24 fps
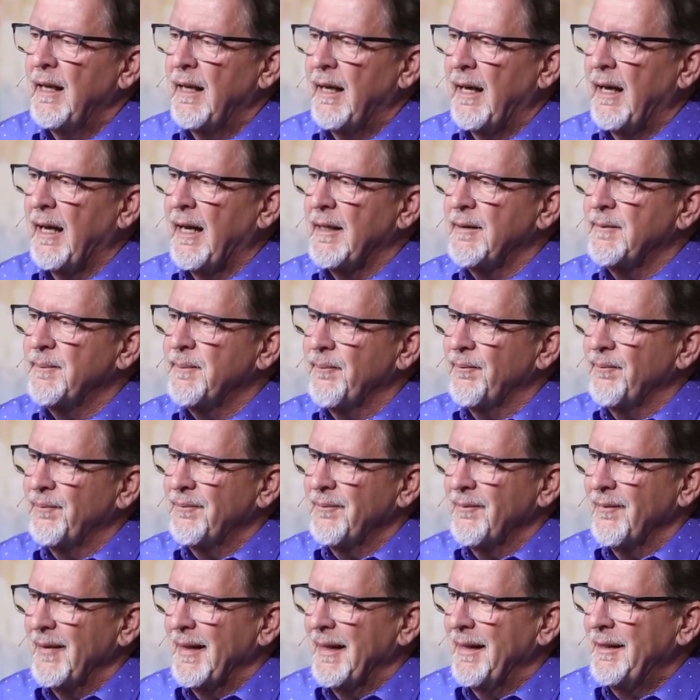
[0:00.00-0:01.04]
And,
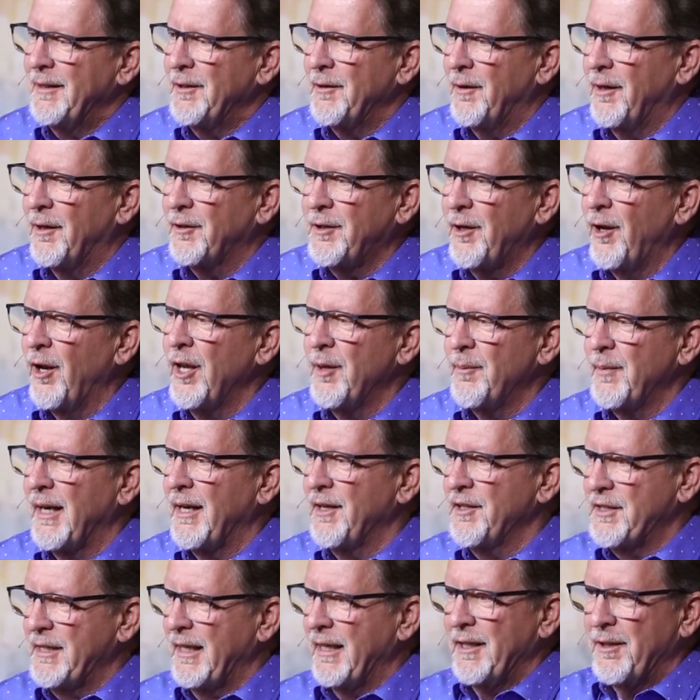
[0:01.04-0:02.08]
you know, I'll call him and I'll
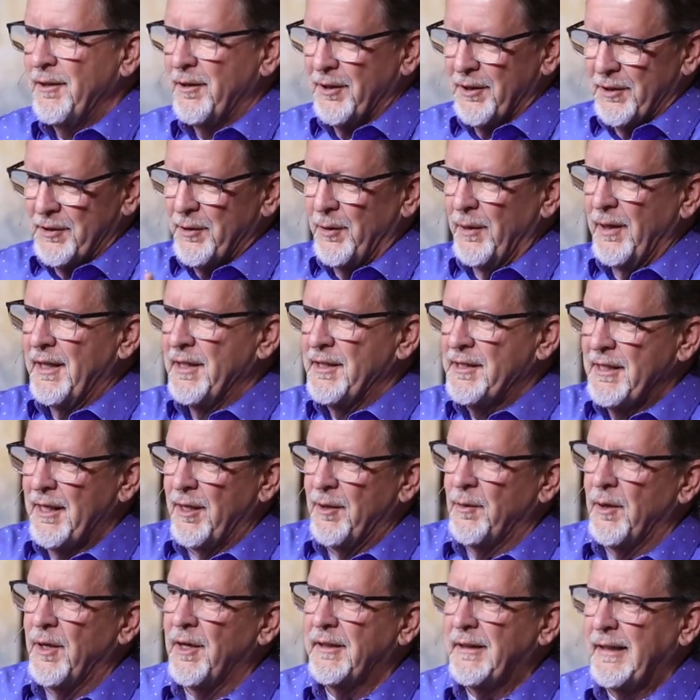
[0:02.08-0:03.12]
say, you know, the toilet's not
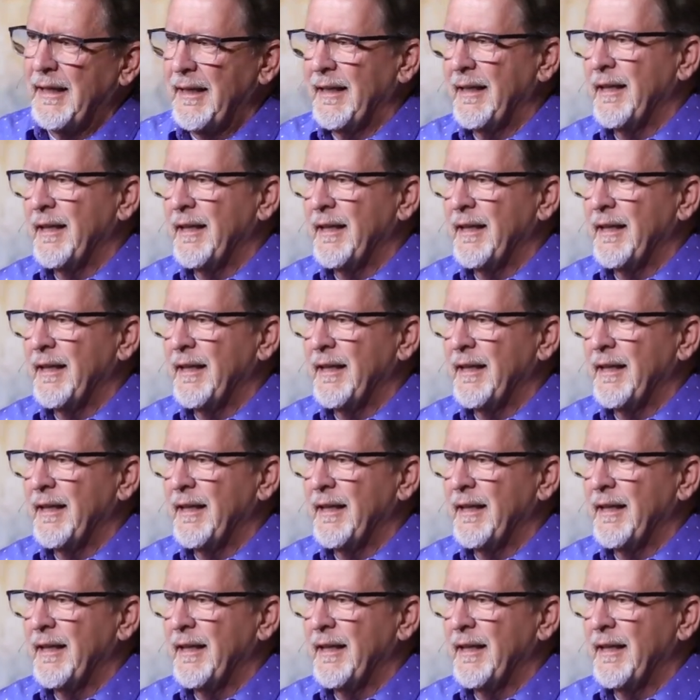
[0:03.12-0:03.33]
working.